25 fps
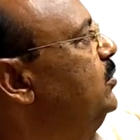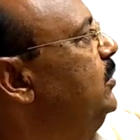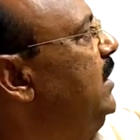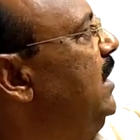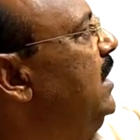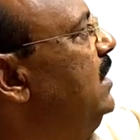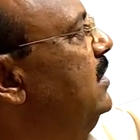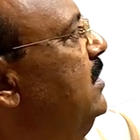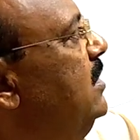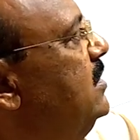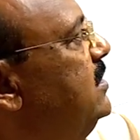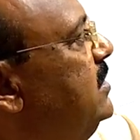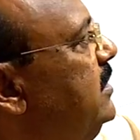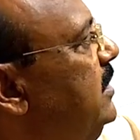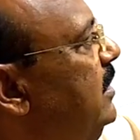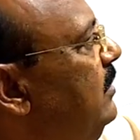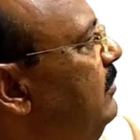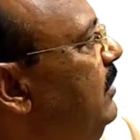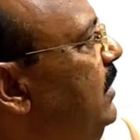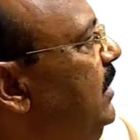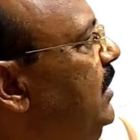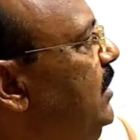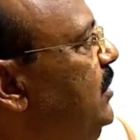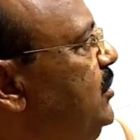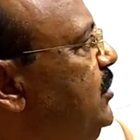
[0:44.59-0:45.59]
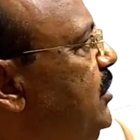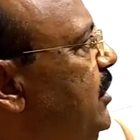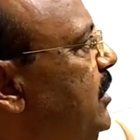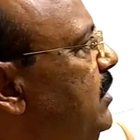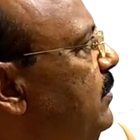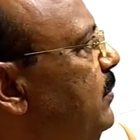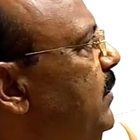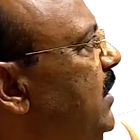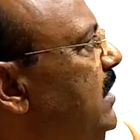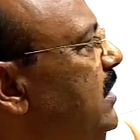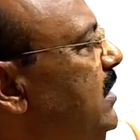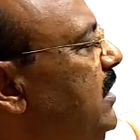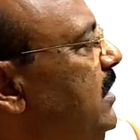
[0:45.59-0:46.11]
here this given
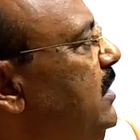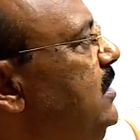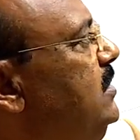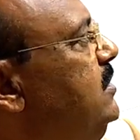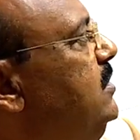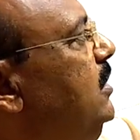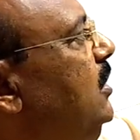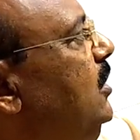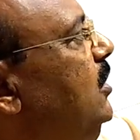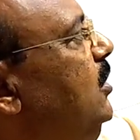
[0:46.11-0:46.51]
statement is